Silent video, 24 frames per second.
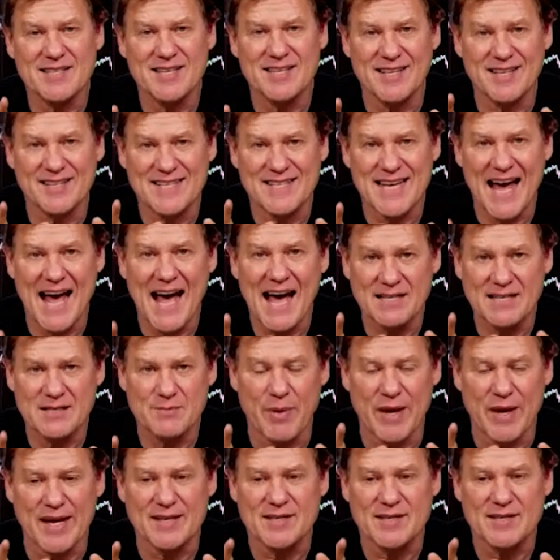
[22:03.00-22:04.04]
to the tax
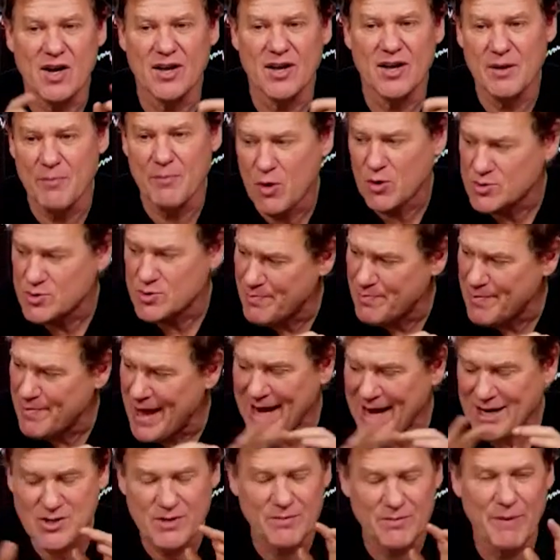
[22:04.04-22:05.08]
base on the most
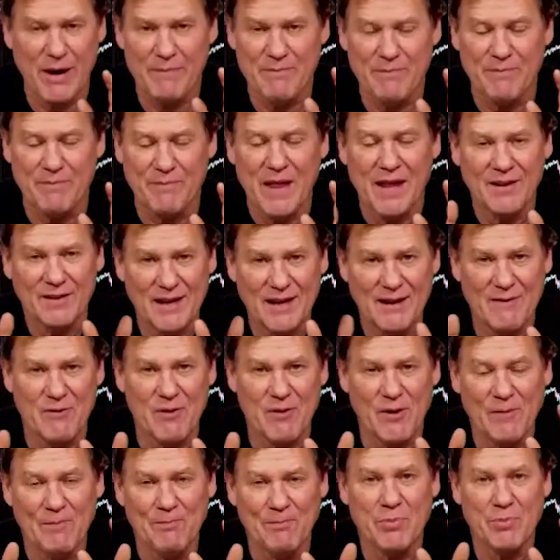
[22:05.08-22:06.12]
maximum
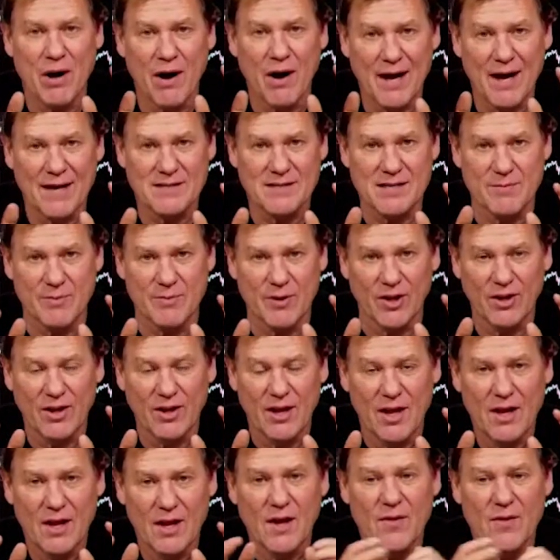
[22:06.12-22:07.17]
level possible
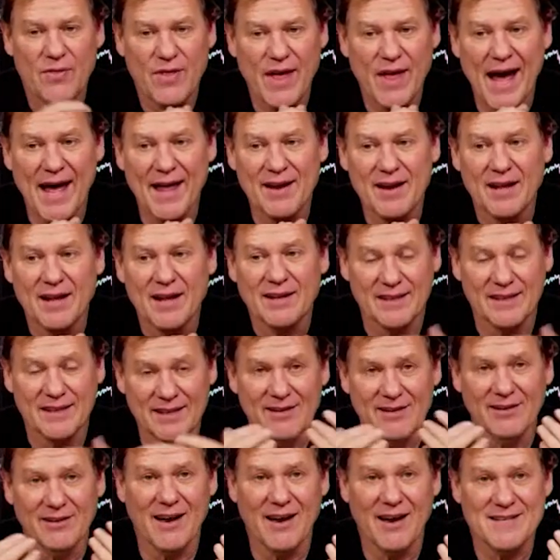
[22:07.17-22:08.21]
that
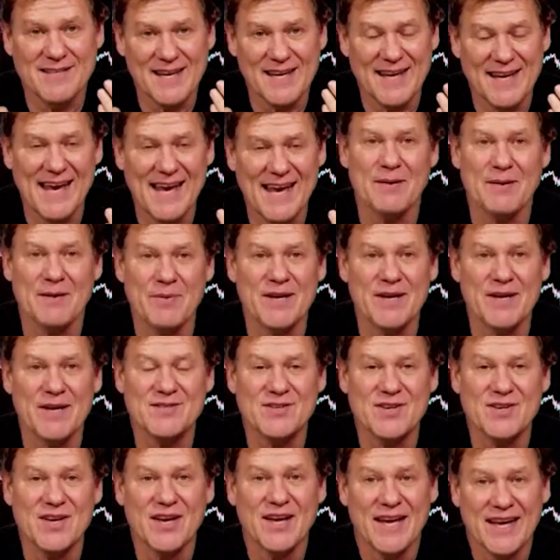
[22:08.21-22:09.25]
legalizing
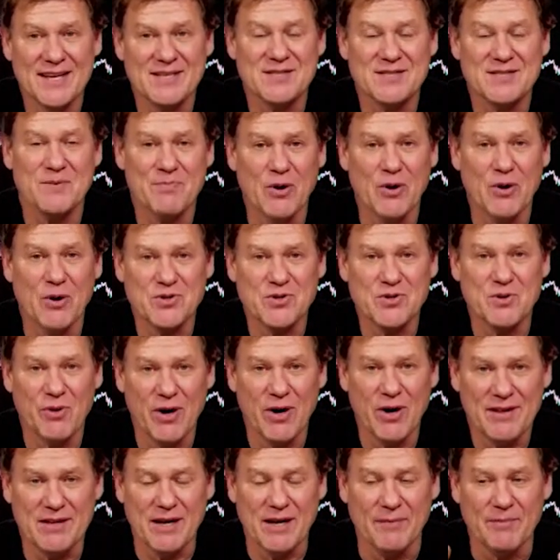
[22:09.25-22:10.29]
cannabis is supposed to
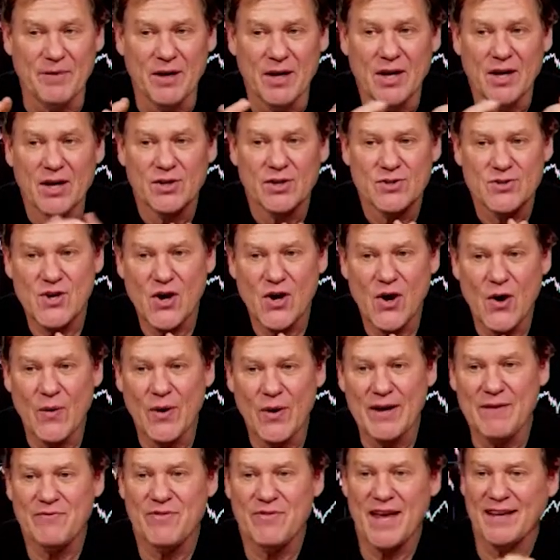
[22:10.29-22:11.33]
bring them. So
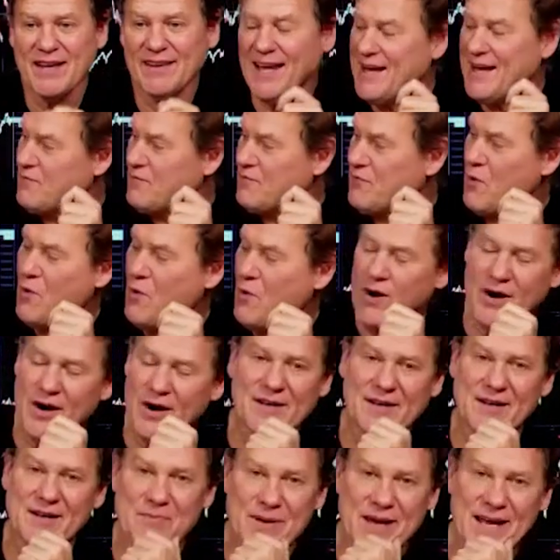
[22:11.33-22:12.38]
if they let
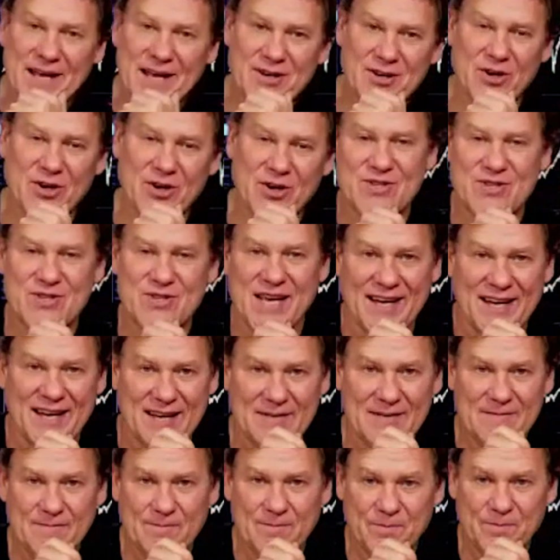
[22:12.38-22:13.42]
foreign competitors
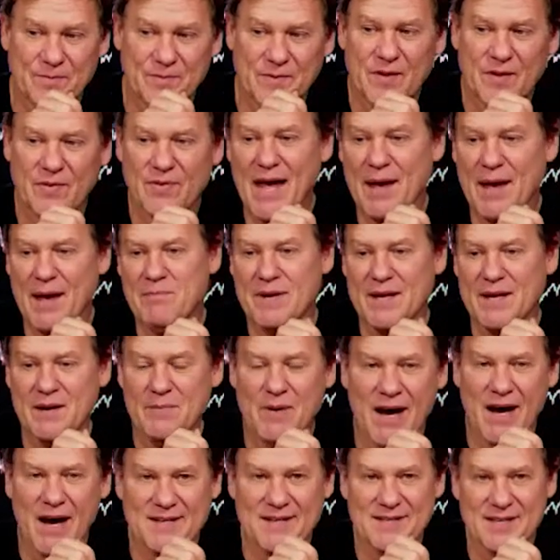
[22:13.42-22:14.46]
in, that
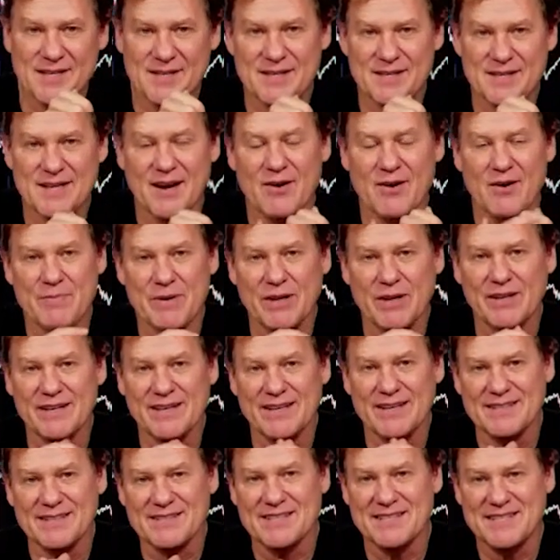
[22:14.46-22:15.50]
minimizes their
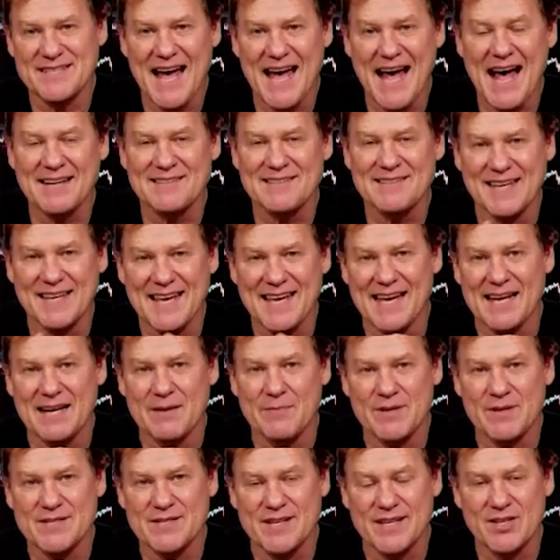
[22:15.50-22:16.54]
ability to tax the
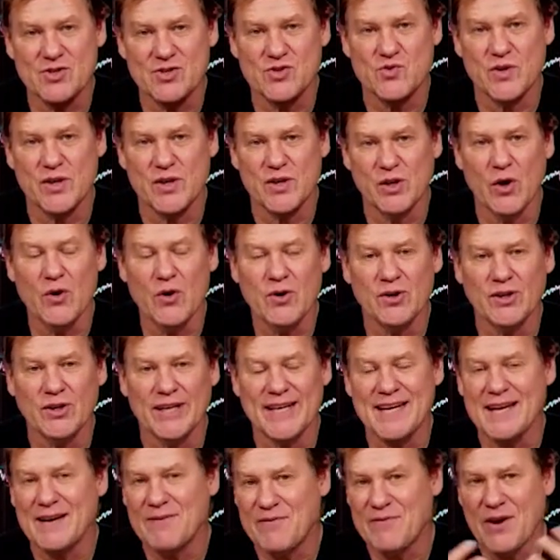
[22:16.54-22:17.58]
cannabis industry
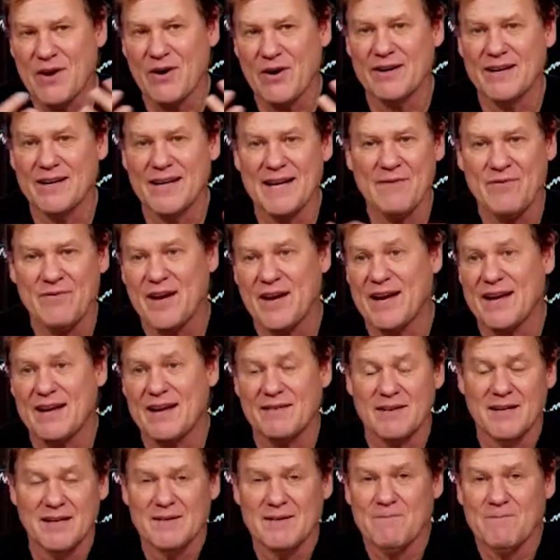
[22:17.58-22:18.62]
locally if they